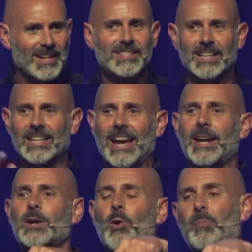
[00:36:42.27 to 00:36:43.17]

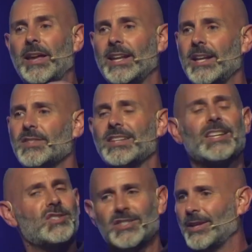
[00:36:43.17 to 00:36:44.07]
Delayed obedience
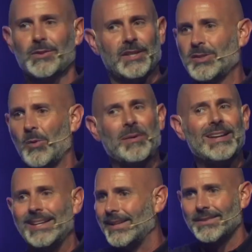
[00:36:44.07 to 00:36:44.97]
is still
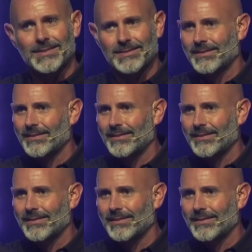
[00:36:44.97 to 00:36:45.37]
disobedience.